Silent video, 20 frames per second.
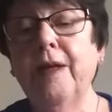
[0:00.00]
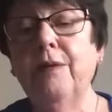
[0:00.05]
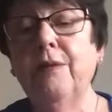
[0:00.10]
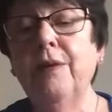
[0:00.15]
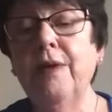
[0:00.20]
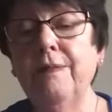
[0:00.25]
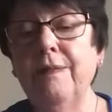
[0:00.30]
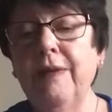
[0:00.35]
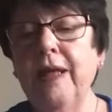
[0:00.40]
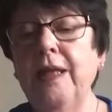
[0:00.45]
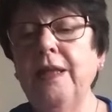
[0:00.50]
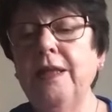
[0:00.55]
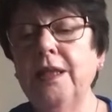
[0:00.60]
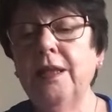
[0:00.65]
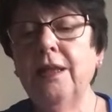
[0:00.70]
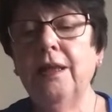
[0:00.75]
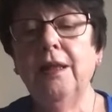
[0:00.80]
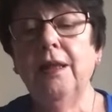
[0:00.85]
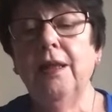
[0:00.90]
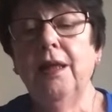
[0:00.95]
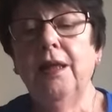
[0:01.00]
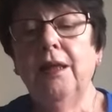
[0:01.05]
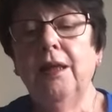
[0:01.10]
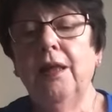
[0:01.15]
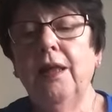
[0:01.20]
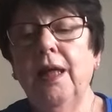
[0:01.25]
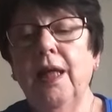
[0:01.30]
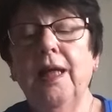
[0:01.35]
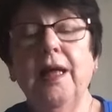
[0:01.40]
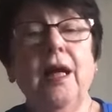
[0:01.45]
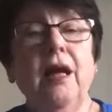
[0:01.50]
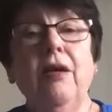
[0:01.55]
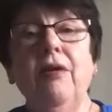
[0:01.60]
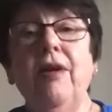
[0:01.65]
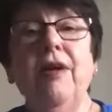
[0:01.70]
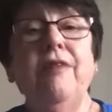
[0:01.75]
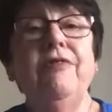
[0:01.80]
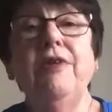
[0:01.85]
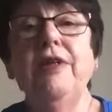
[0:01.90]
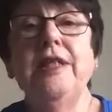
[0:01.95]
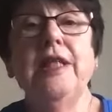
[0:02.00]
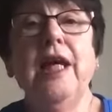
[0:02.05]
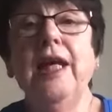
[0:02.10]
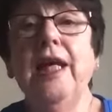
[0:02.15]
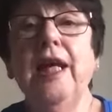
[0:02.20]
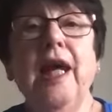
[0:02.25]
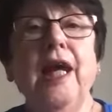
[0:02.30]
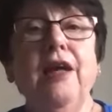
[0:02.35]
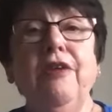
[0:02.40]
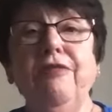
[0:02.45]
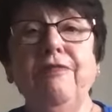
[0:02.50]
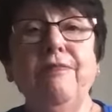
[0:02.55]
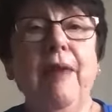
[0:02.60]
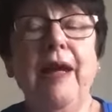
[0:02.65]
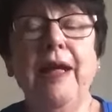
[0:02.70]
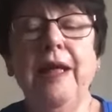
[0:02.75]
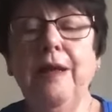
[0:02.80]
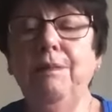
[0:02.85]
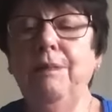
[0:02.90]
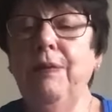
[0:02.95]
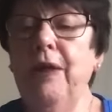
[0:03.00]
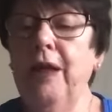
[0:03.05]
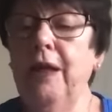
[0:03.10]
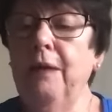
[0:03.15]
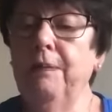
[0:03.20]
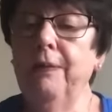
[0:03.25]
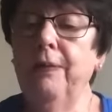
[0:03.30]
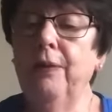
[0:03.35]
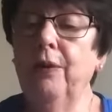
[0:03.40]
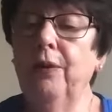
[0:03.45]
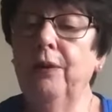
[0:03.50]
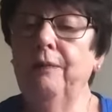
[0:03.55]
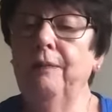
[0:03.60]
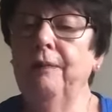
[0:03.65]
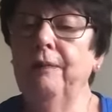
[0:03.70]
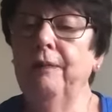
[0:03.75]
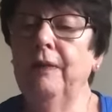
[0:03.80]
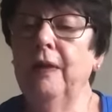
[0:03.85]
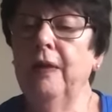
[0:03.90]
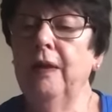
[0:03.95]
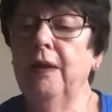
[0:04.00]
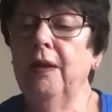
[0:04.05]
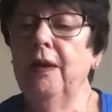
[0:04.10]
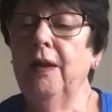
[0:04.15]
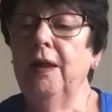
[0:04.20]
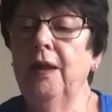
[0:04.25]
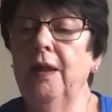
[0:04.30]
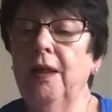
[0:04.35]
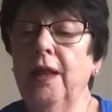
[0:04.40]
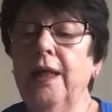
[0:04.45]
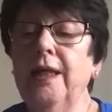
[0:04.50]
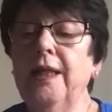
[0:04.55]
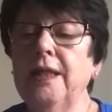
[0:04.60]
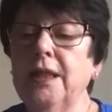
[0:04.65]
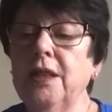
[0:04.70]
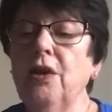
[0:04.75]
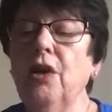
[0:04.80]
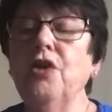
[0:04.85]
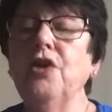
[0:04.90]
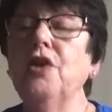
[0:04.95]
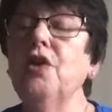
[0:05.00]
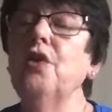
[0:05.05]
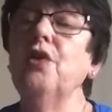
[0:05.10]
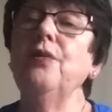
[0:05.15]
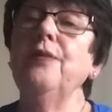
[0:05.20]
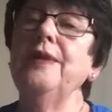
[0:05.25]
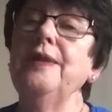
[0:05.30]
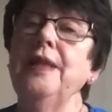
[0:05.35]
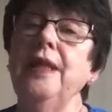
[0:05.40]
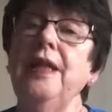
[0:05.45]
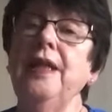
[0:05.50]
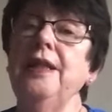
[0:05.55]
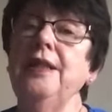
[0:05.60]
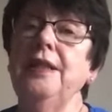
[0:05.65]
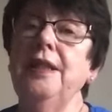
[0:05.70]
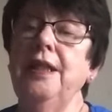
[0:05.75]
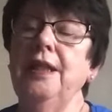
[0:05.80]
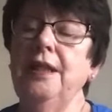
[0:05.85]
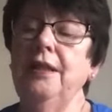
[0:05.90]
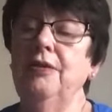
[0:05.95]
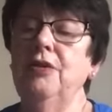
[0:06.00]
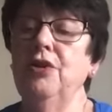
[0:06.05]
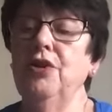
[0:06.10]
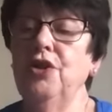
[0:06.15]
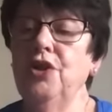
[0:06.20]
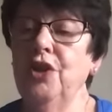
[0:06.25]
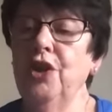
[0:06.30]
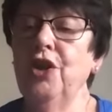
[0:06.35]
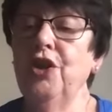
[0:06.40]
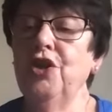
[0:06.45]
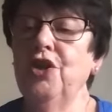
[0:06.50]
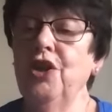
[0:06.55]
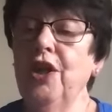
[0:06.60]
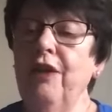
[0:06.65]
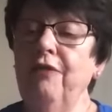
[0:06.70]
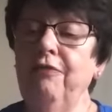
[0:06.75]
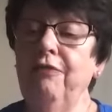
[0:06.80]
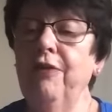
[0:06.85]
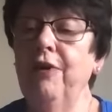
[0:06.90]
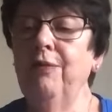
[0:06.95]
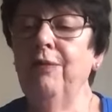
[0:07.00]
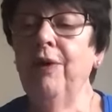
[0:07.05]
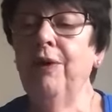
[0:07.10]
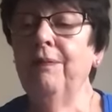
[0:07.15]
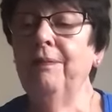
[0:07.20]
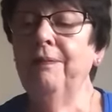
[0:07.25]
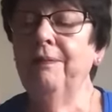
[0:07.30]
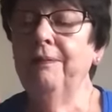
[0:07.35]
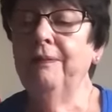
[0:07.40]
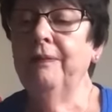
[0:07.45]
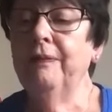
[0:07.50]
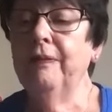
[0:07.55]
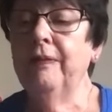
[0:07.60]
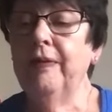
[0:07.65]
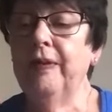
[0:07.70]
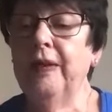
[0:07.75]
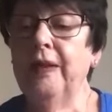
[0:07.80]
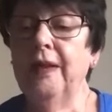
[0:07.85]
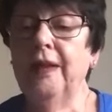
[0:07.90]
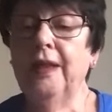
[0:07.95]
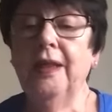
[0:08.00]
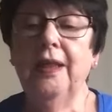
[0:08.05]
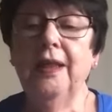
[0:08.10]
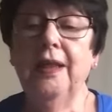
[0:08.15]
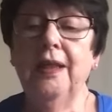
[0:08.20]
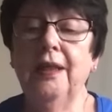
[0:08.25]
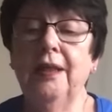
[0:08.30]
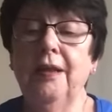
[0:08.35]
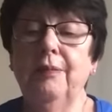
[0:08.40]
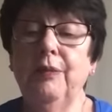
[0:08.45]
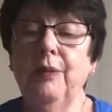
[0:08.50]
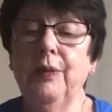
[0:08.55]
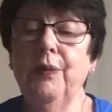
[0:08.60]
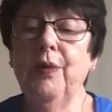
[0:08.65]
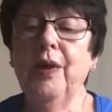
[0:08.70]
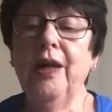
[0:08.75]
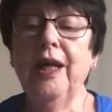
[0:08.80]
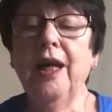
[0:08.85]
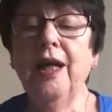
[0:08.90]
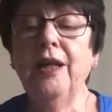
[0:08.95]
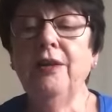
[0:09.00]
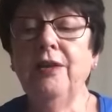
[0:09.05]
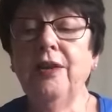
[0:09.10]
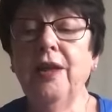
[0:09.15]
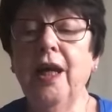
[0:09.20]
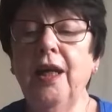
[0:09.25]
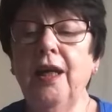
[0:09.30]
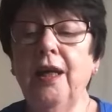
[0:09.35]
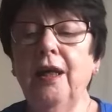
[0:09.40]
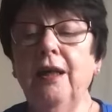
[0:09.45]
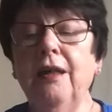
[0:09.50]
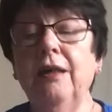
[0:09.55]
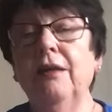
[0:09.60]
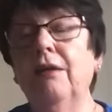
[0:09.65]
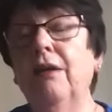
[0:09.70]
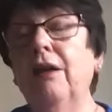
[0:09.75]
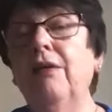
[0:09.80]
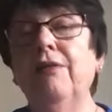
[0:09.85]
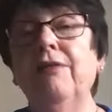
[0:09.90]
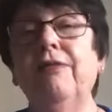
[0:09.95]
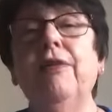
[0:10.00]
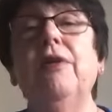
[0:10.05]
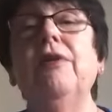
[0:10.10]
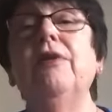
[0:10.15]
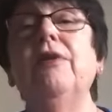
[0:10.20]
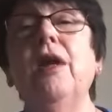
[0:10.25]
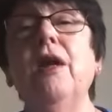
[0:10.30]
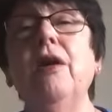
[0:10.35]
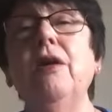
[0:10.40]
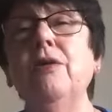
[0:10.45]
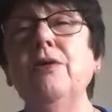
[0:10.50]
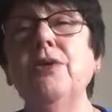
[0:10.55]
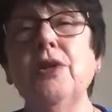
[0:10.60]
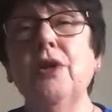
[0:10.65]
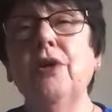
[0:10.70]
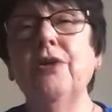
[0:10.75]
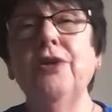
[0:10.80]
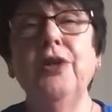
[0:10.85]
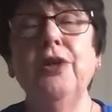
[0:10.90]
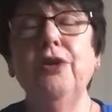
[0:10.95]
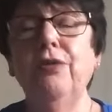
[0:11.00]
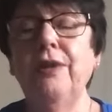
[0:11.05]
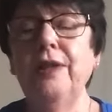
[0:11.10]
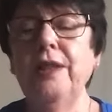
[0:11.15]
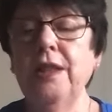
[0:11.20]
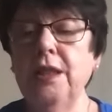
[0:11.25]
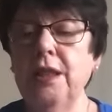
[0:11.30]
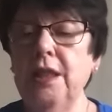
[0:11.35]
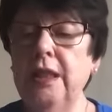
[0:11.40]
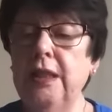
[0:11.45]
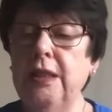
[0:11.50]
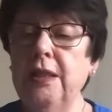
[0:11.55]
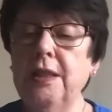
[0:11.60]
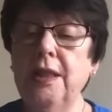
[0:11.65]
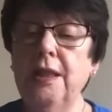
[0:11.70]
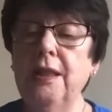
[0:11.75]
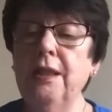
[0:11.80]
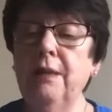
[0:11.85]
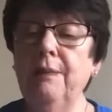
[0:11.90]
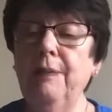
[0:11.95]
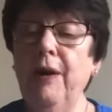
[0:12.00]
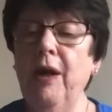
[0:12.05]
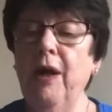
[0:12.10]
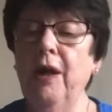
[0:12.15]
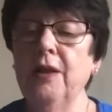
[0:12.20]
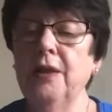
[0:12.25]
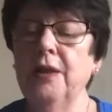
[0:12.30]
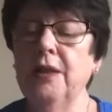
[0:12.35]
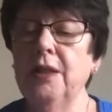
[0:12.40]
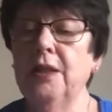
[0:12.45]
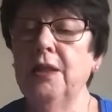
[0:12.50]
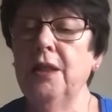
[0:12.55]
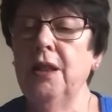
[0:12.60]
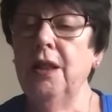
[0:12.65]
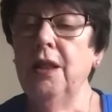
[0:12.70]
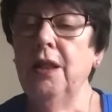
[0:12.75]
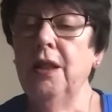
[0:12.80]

We meet in our everyday life many people, and it's not always easy to touch everyone. When I think of those other Christians in the past